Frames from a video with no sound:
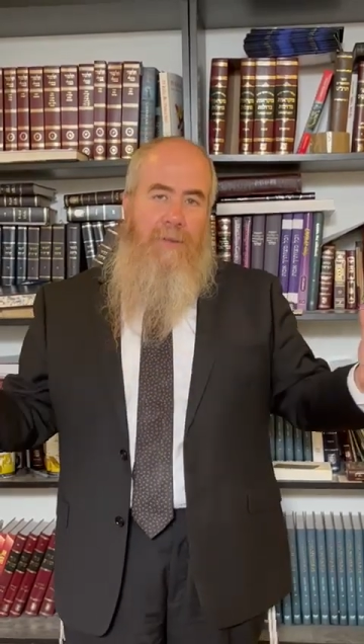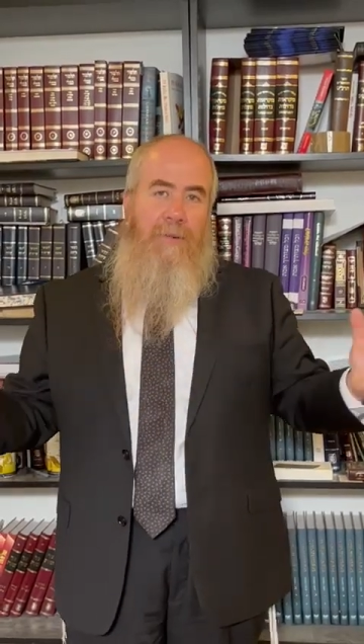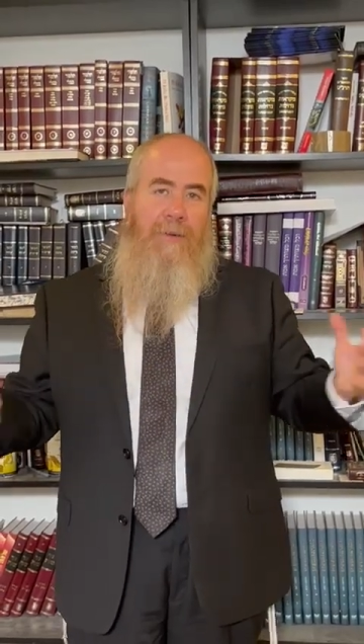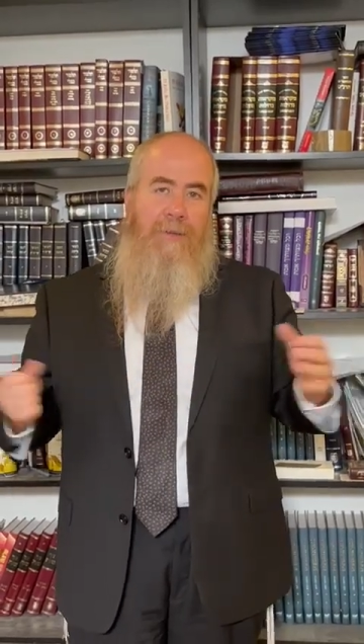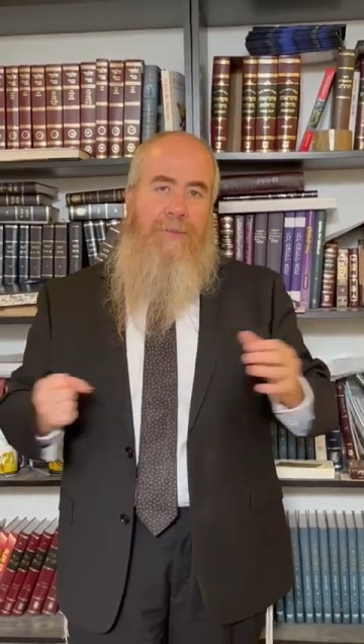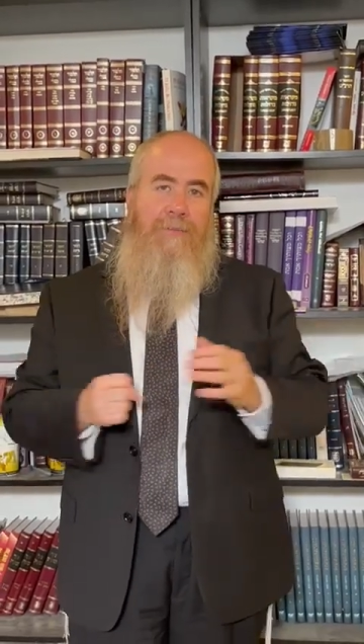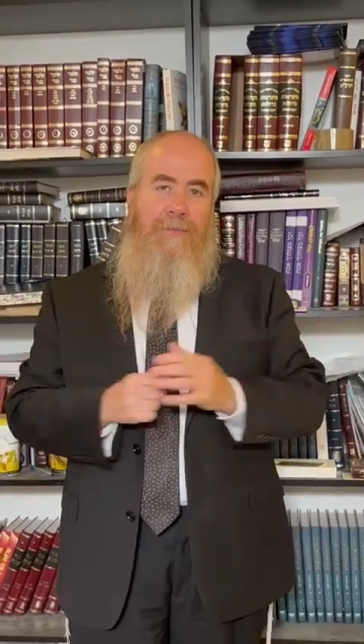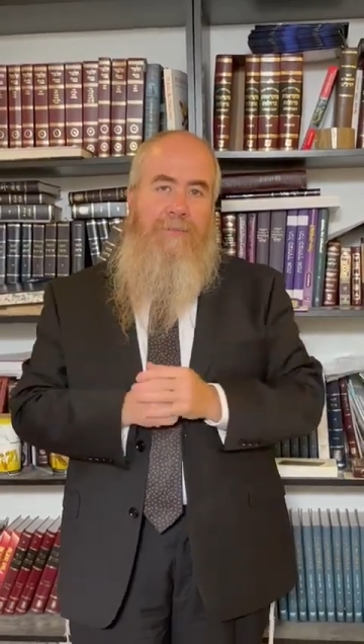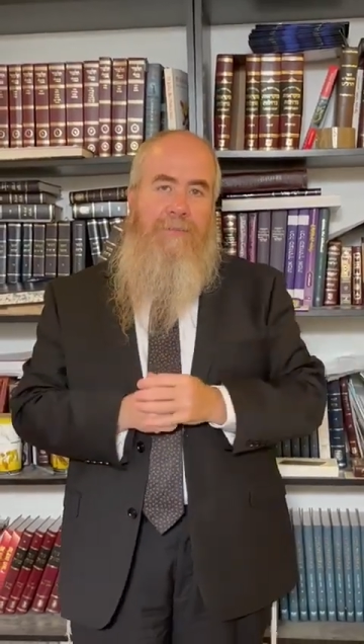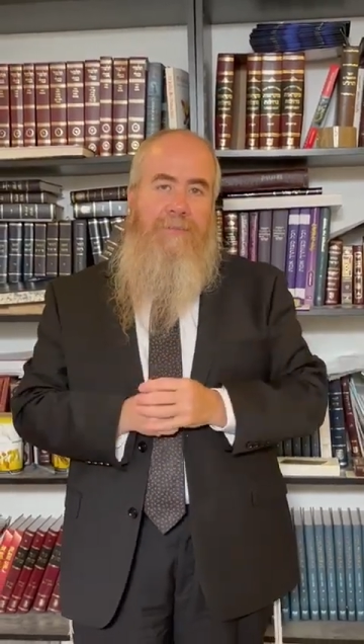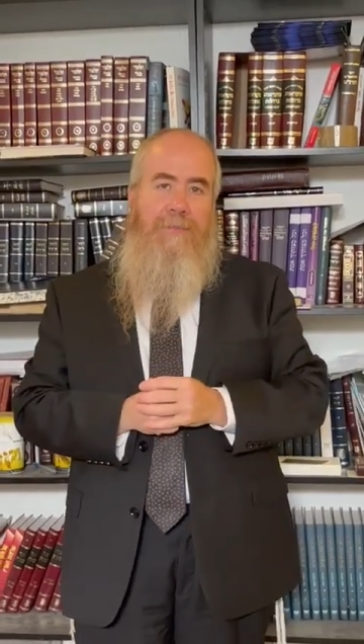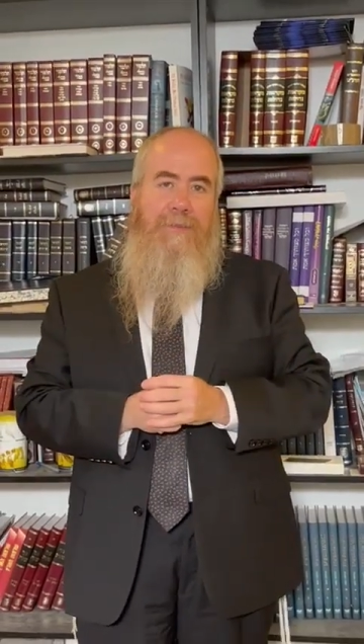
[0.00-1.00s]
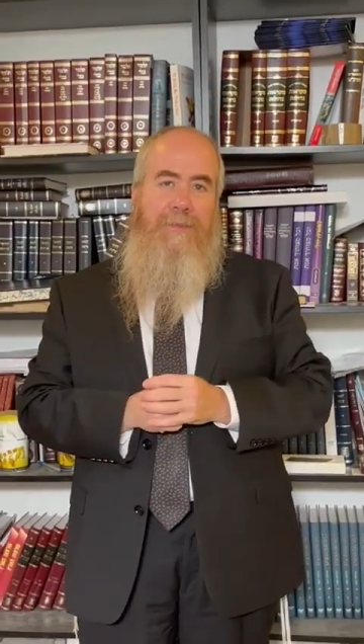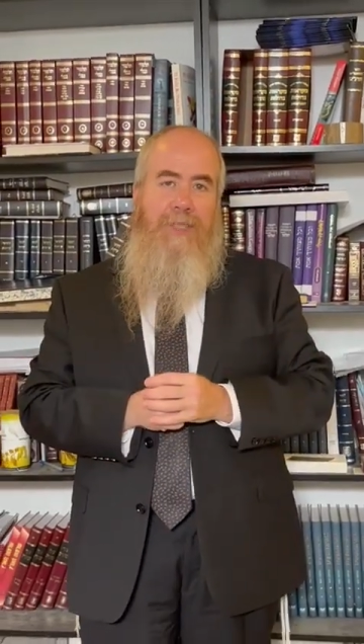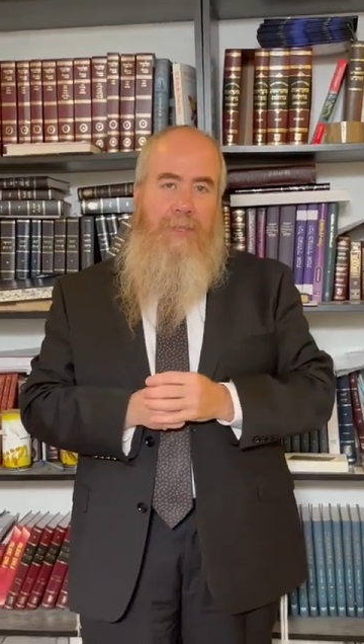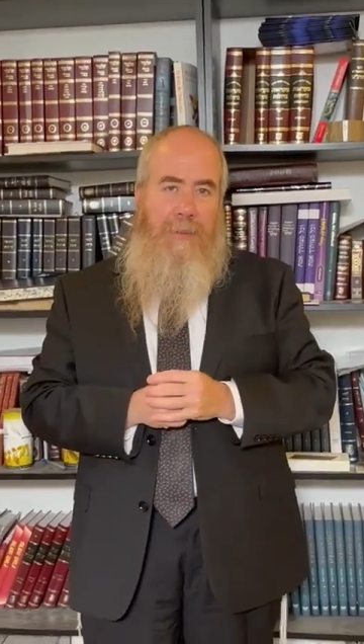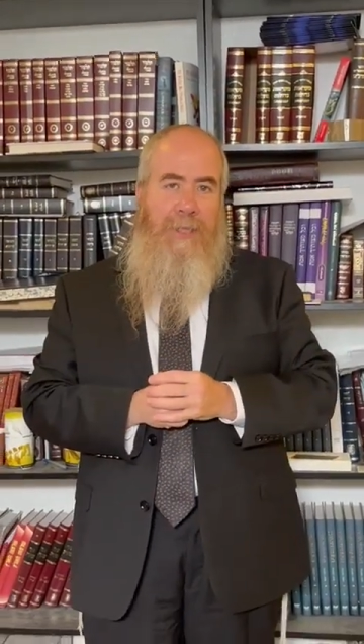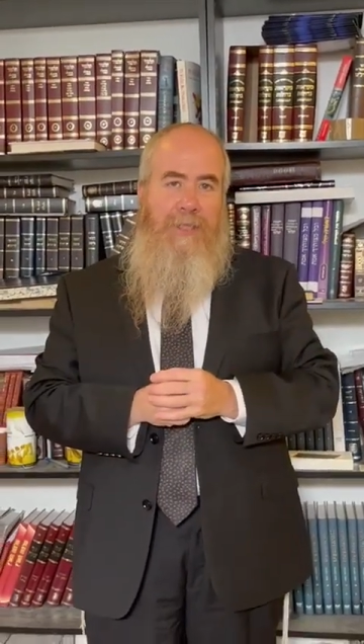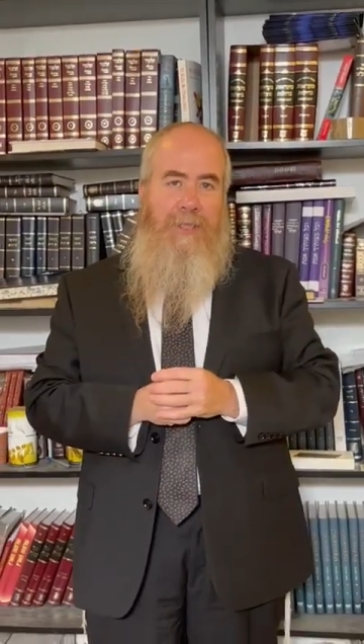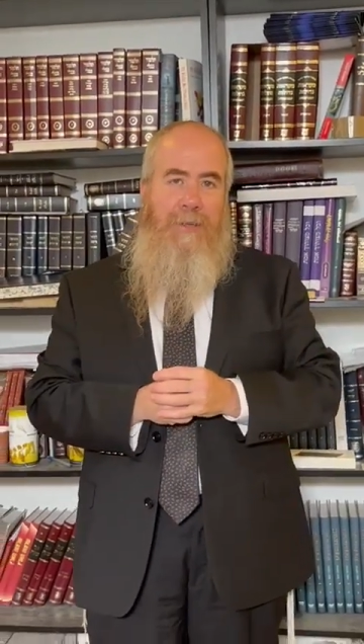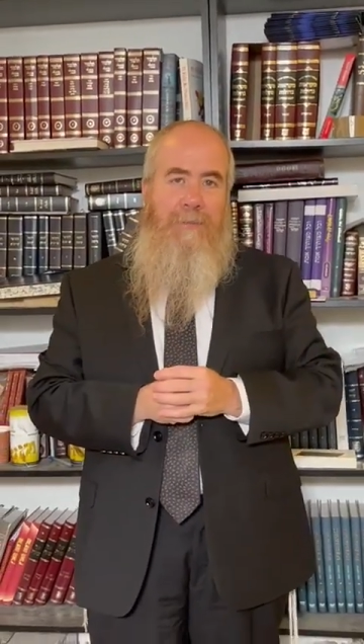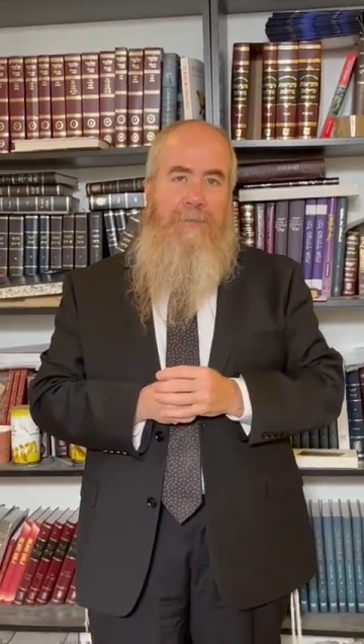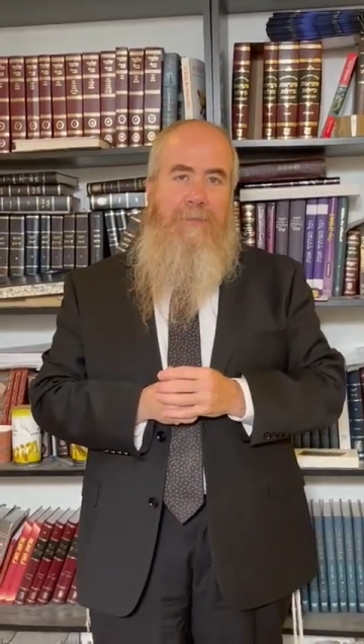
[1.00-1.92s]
the world. Shabbat Shalom.